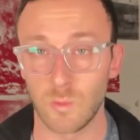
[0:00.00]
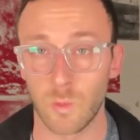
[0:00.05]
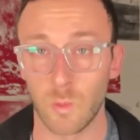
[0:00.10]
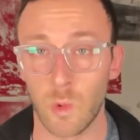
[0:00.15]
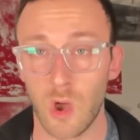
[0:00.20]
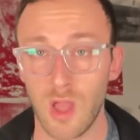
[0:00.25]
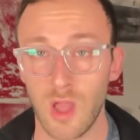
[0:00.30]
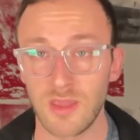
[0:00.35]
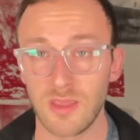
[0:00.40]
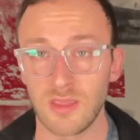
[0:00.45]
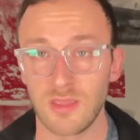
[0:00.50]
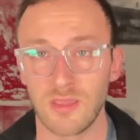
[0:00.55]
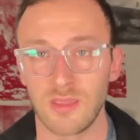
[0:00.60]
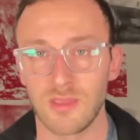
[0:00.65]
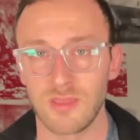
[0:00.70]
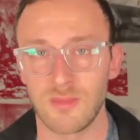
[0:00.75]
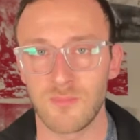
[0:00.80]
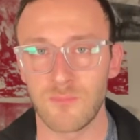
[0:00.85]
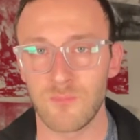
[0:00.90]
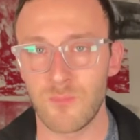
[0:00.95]
One,
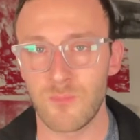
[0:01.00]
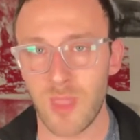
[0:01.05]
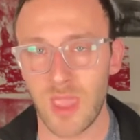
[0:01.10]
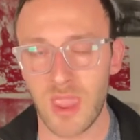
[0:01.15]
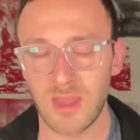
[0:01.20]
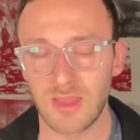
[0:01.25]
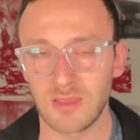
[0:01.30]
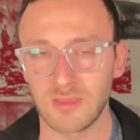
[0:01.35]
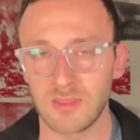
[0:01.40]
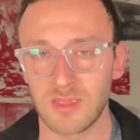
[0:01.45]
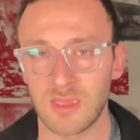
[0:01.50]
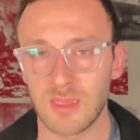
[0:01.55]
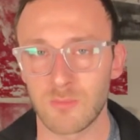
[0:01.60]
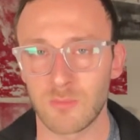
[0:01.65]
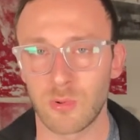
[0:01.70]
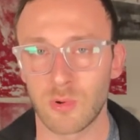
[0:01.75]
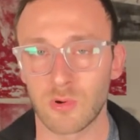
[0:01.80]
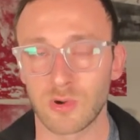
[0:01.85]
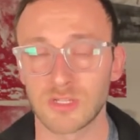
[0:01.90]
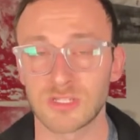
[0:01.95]
banning the
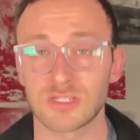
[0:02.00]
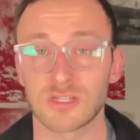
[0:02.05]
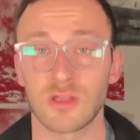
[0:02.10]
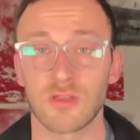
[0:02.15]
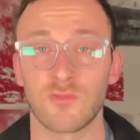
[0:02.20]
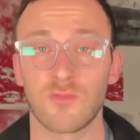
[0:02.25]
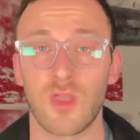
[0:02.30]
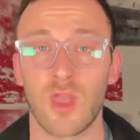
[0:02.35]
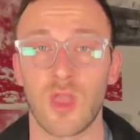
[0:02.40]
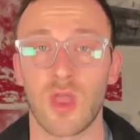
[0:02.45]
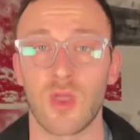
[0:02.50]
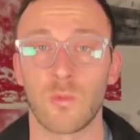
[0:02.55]
imports of